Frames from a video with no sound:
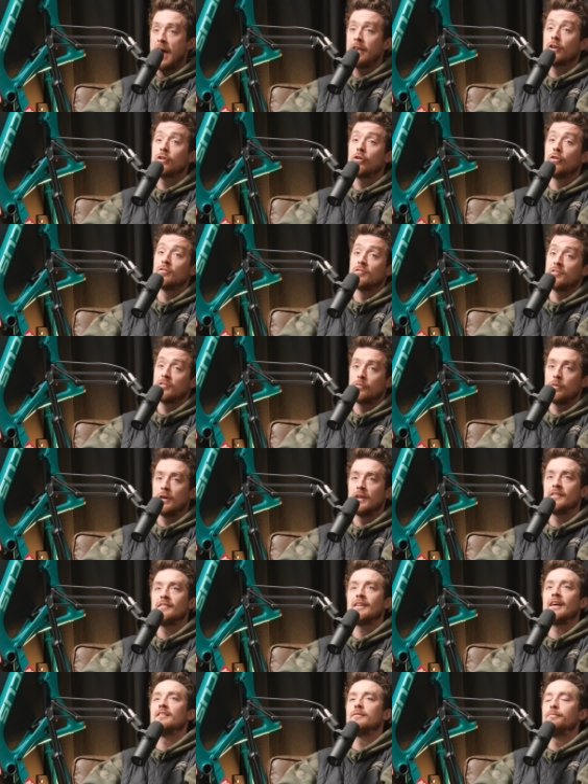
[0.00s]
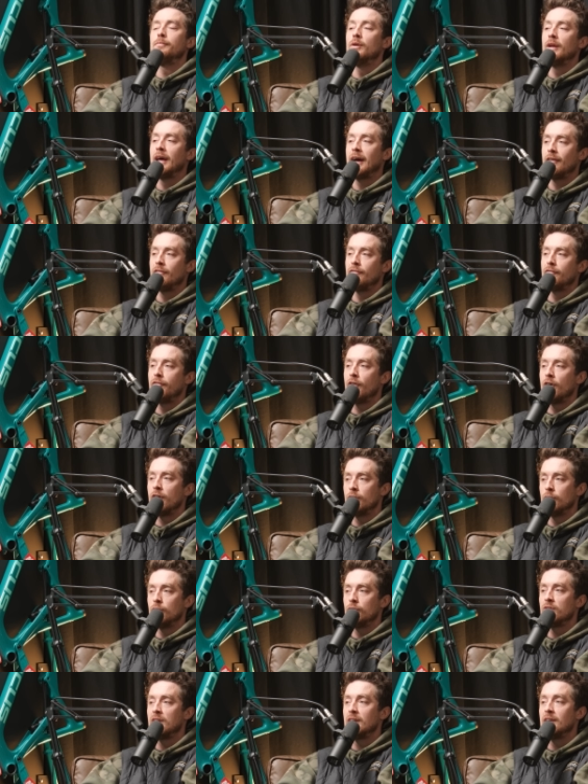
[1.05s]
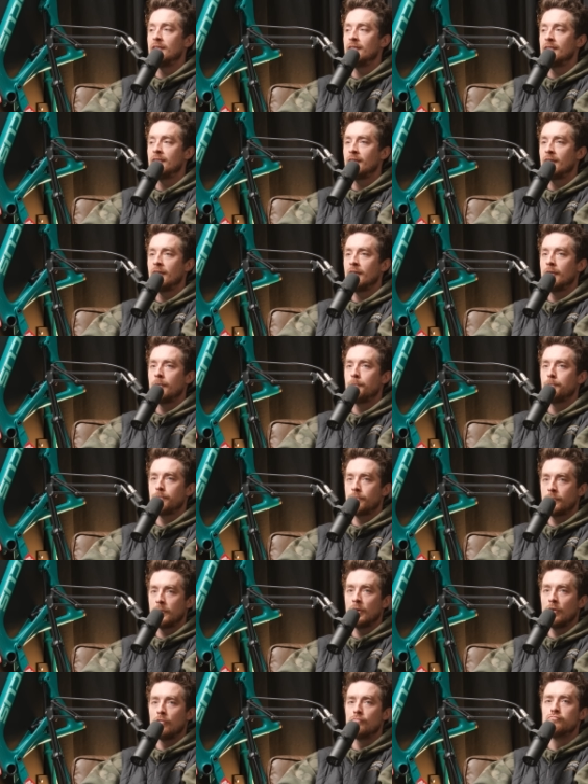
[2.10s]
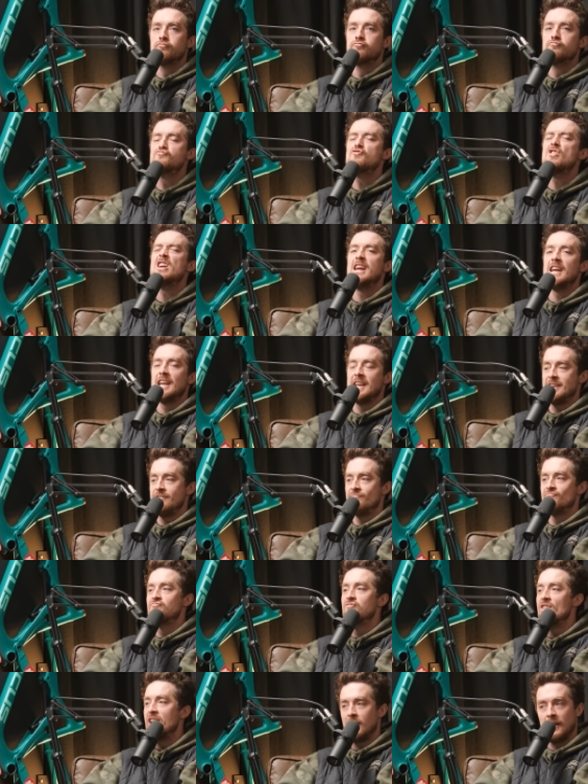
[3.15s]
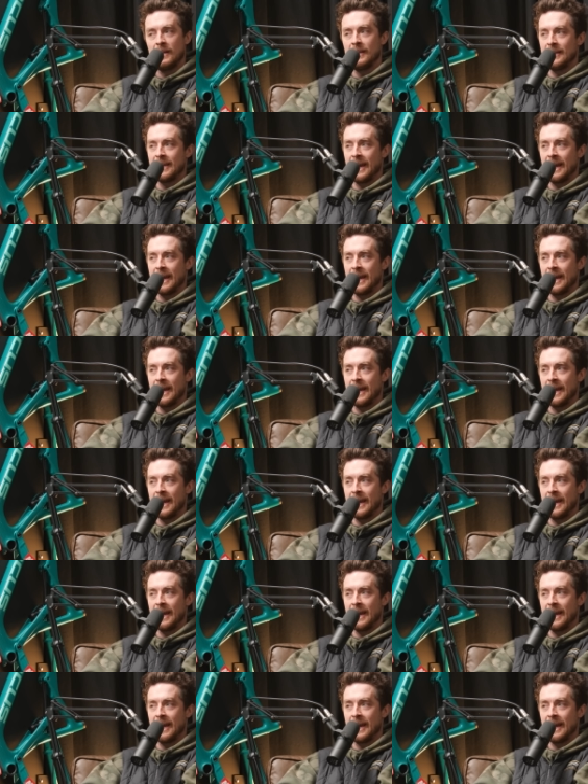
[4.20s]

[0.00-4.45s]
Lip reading: And the consequence, and to pull it out in finals, is really, really